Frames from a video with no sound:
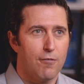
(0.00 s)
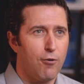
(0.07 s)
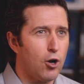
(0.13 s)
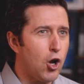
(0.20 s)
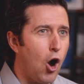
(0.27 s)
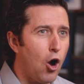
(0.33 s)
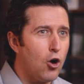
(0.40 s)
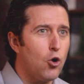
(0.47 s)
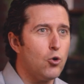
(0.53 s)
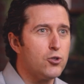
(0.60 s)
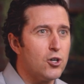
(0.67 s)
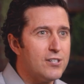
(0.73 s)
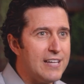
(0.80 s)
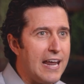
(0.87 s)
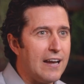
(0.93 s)
For
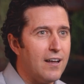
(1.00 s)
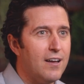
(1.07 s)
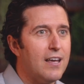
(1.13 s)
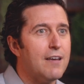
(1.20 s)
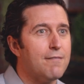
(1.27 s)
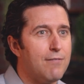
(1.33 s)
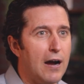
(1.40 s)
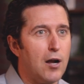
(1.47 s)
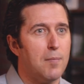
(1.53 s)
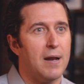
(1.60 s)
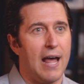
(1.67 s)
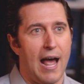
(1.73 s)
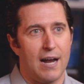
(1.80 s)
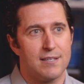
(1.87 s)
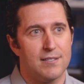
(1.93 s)
cardholder data
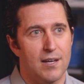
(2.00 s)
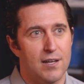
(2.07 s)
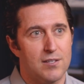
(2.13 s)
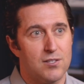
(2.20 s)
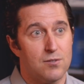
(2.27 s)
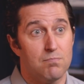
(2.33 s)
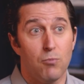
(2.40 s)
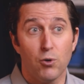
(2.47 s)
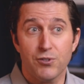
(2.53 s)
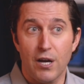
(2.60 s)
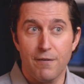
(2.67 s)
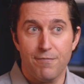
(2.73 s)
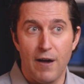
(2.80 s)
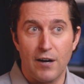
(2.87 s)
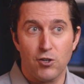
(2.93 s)
environment access,
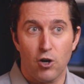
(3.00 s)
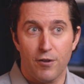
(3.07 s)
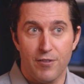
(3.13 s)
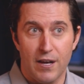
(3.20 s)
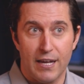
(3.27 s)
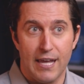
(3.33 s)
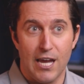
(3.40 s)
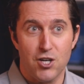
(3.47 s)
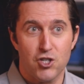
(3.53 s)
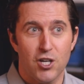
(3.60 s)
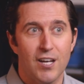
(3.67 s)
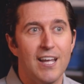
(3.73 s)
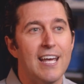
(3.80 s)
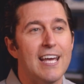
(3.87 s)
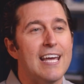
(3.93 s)
multi-factor
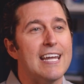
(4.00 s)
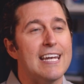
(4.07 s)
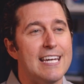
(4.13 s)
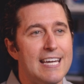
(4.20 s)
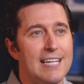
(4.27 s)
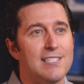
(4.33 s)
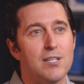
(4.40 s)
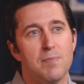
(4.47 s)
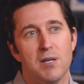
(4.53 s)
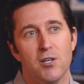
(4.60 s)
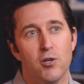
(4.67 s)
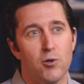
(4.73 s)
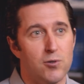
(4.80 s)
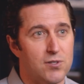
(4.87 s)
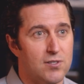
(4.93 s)
authentication needs to be
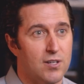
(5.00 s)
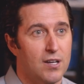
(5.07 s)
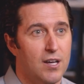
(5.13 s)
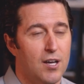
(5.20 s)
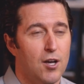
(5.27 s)
used.